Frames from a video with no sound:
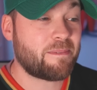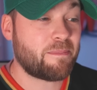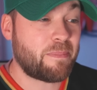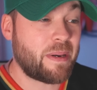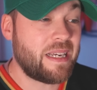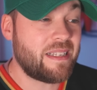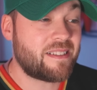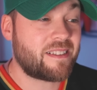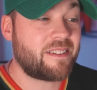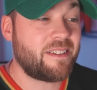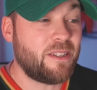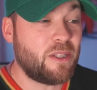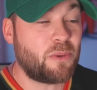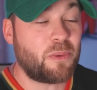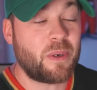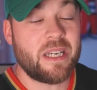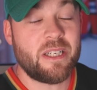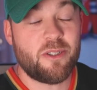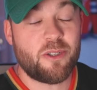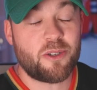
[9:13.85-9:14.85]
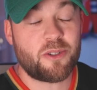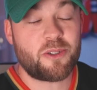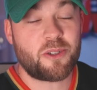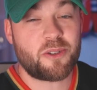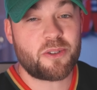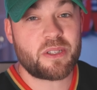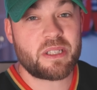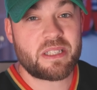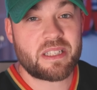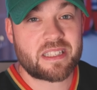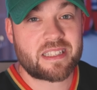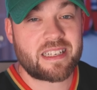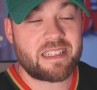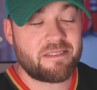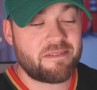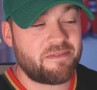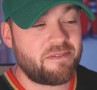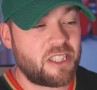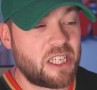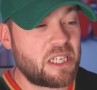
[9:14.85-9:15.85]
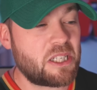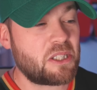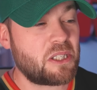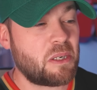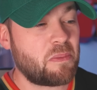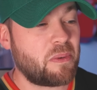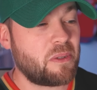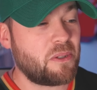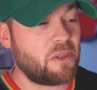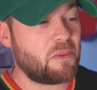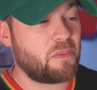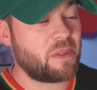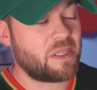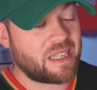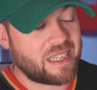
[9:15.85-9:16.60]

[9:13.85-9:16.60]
Basically, the Rangers jersey just kind of changed up a little bit.